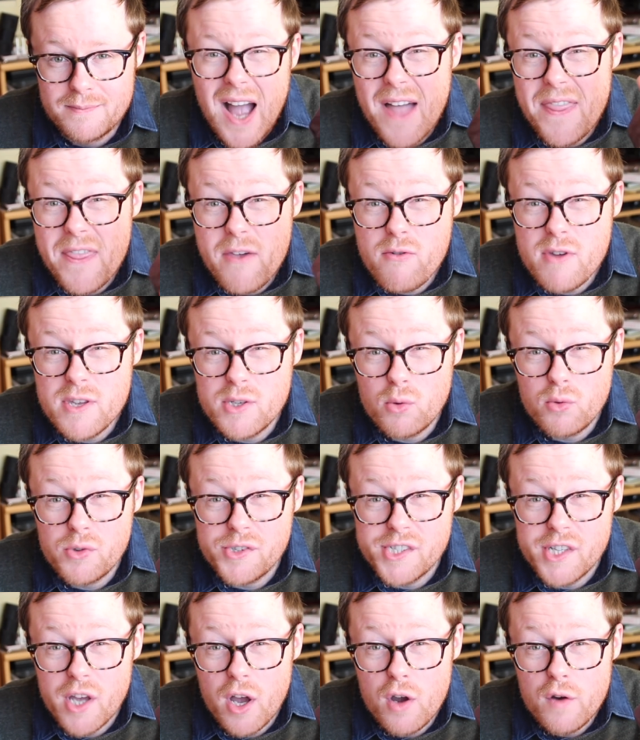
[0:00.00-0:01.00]
And there is
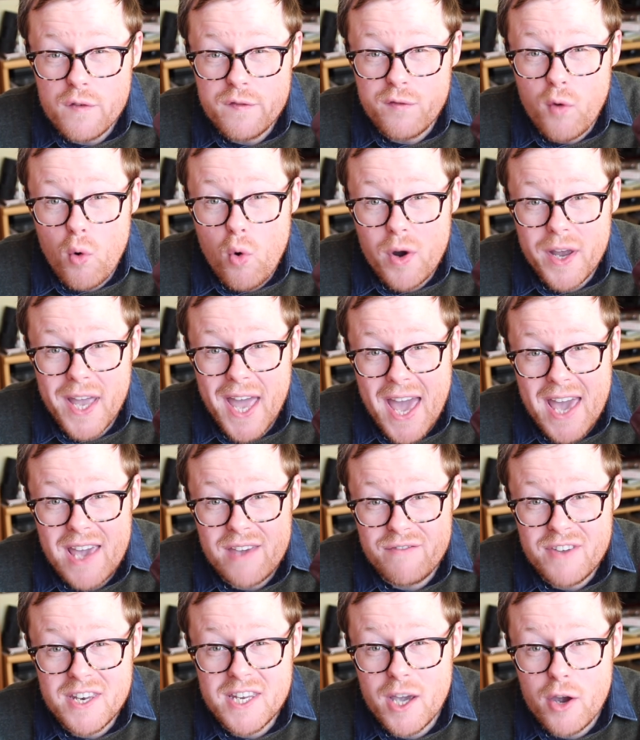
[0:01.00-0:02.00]
also
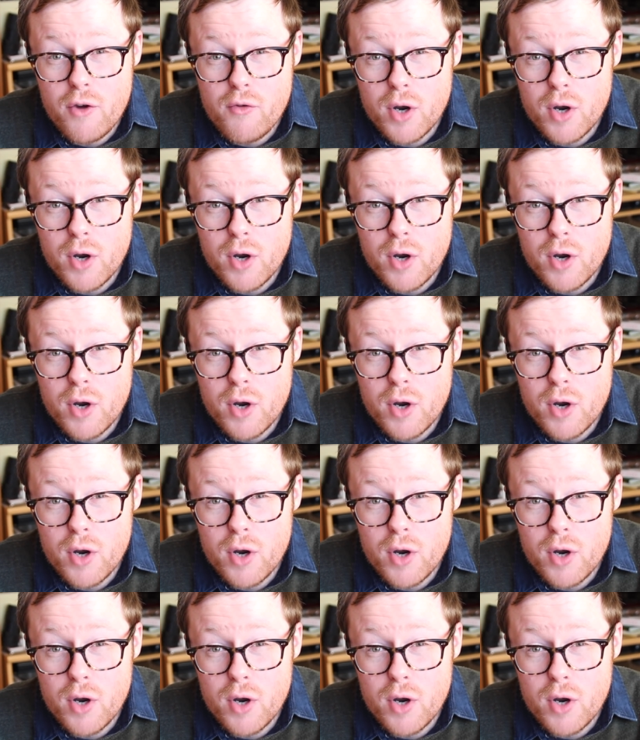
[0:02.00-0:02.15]
4K video